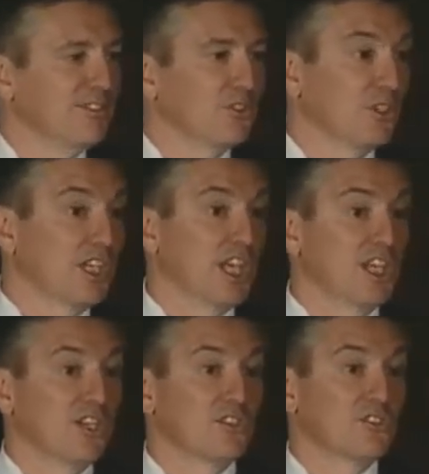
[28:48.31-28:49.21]
So the
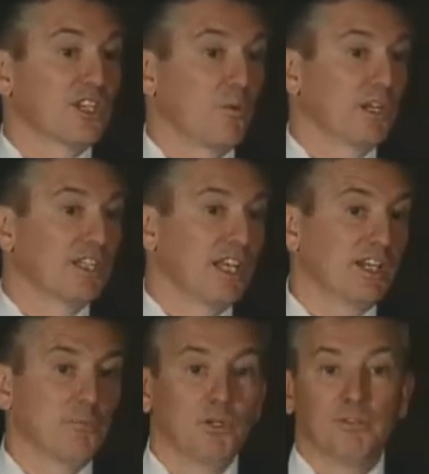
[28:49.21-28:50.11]
key is, can we get that
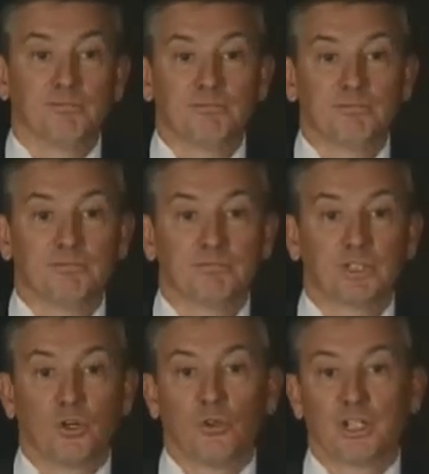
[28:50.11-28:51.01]
number
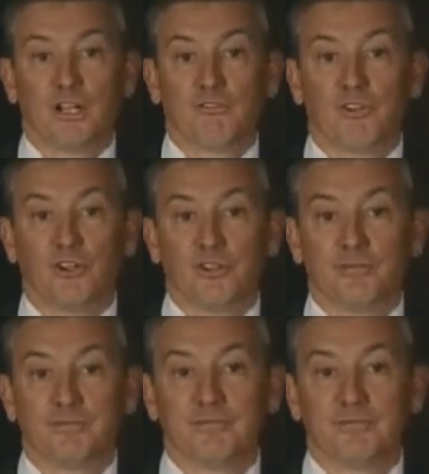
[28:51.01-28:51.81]
to going down farther?